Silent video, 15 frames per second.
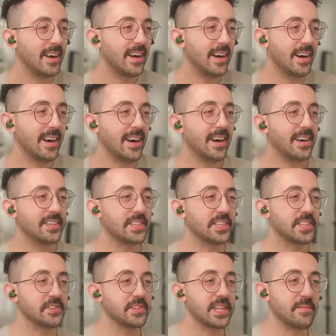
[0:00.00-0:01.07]
Uh, this
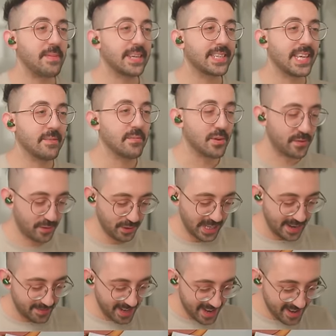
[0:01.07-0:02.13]
is literally the best keyboard for
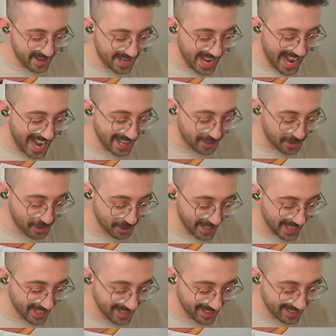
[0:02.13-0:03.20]
left hand. Yeah, it
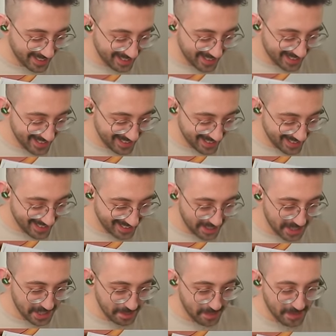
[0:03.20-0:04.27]
truly is. It's a,
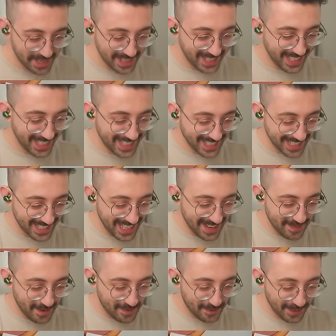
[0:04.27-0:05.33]
it's a pretty decent
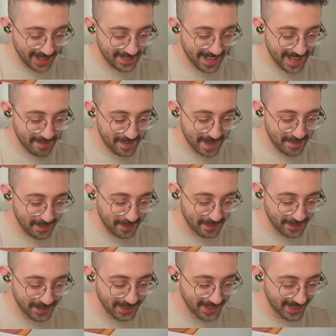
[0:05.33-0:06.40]
keyword for left-handed people
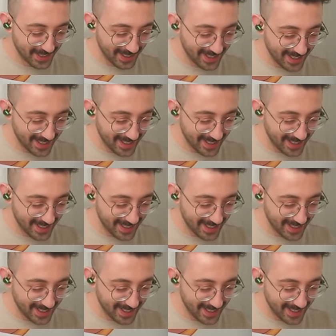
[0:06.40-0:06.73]
for sure.